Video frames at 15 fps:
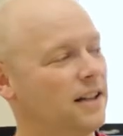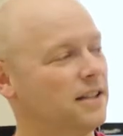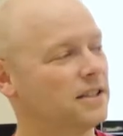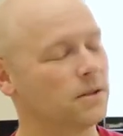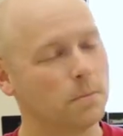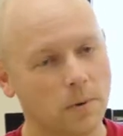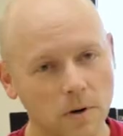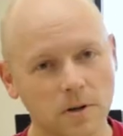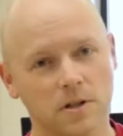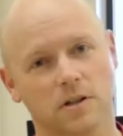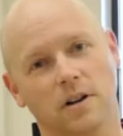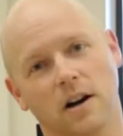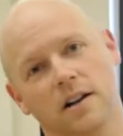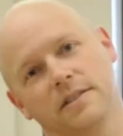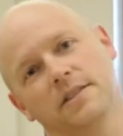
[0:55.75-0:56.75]
is to push
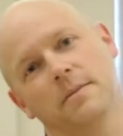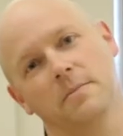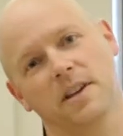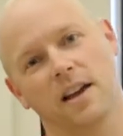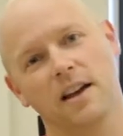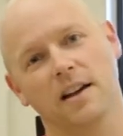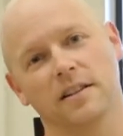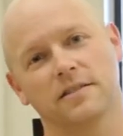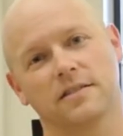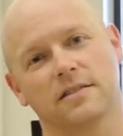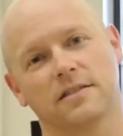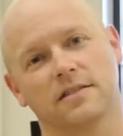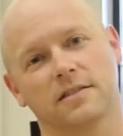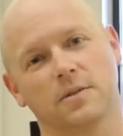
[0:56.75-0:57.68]
on something else.